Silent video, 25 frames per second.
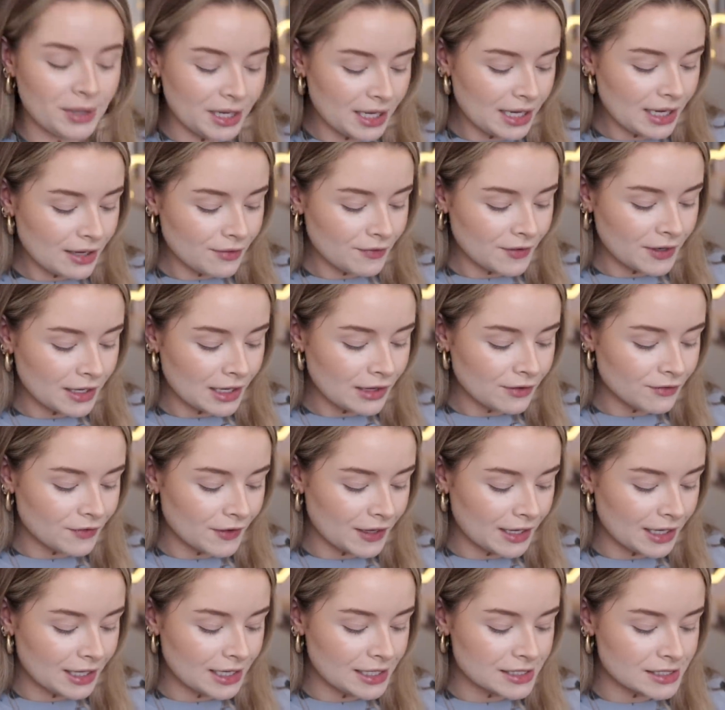But even if
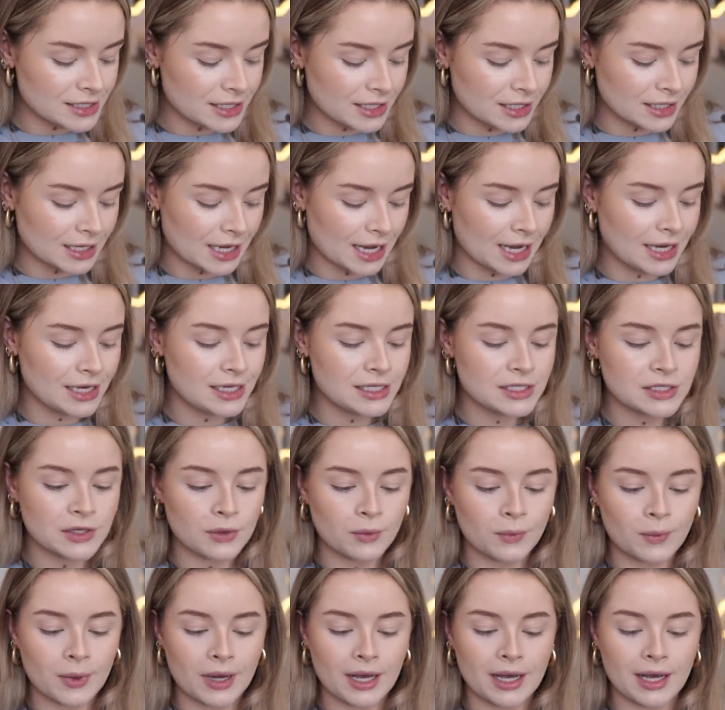it is the case
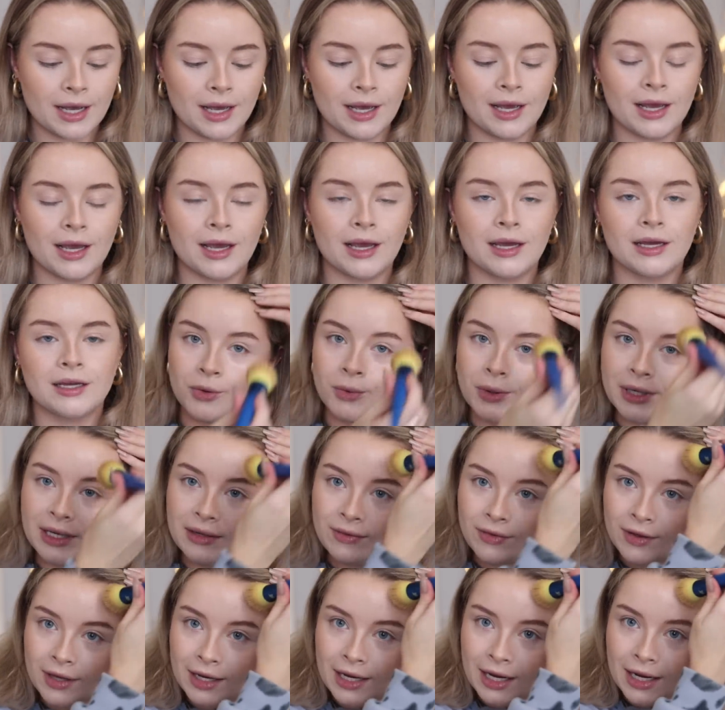where you're
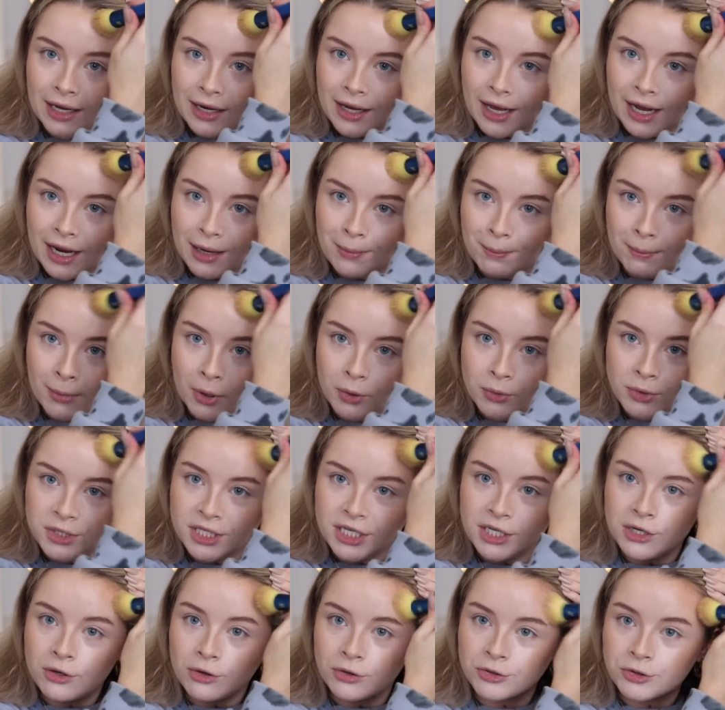either in a
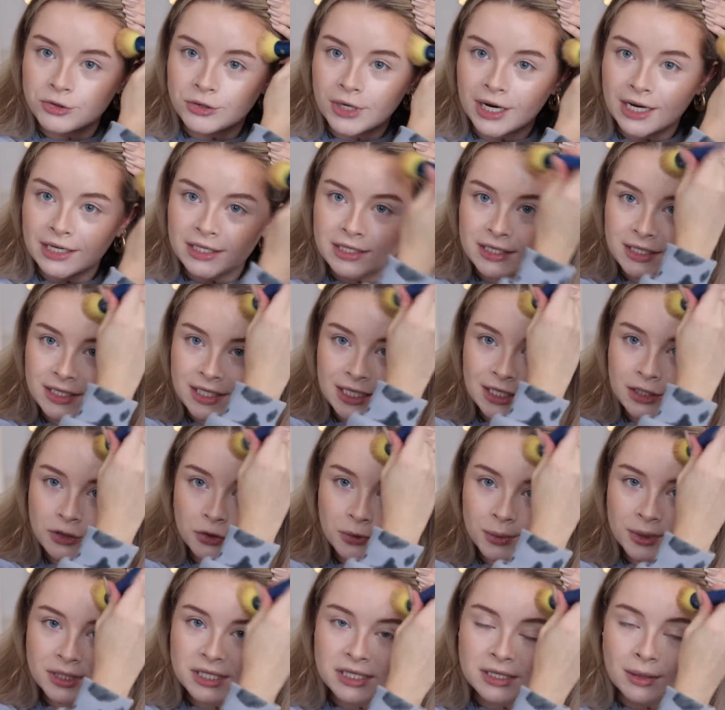multi-contract
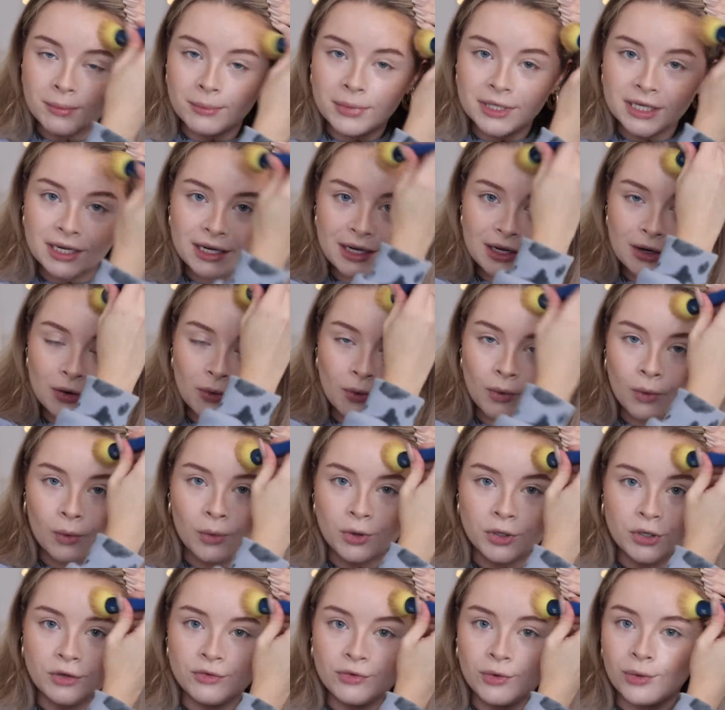deal with somebody
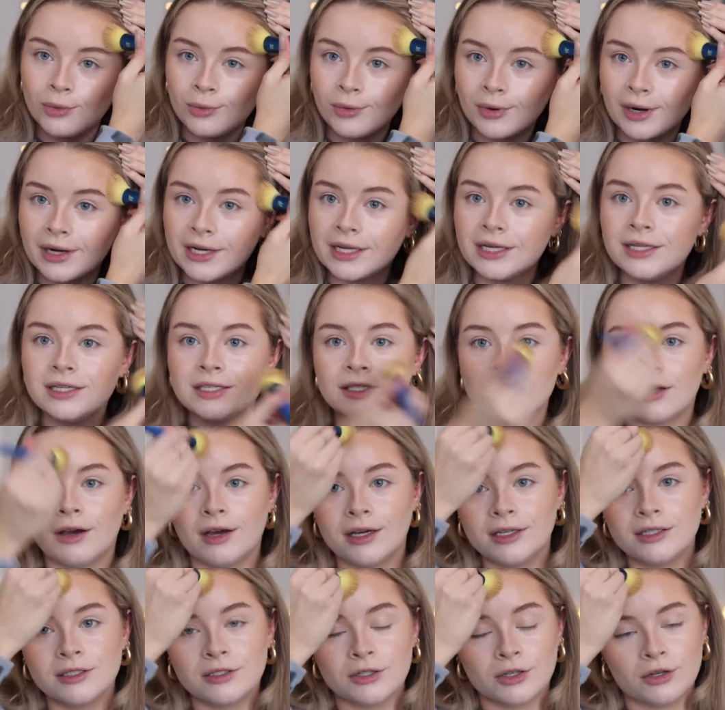or you've already
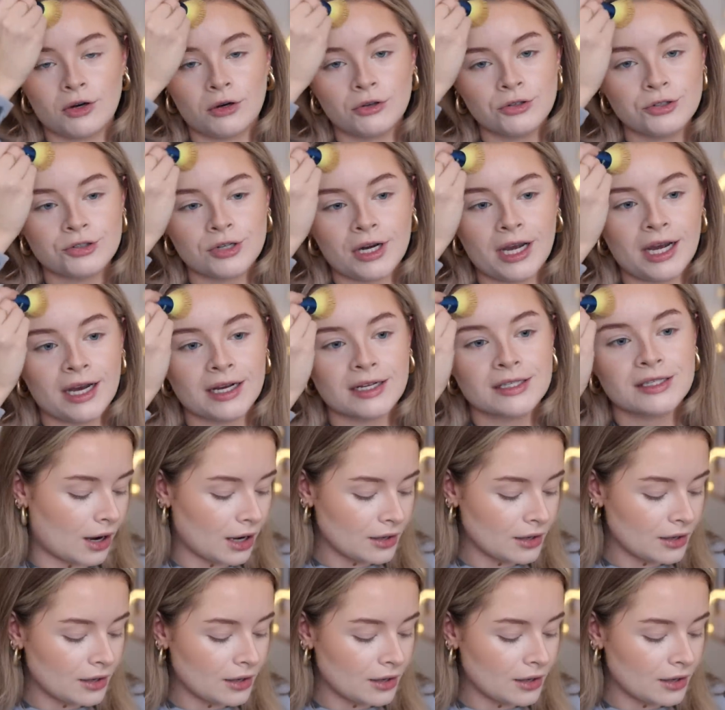signed the contract,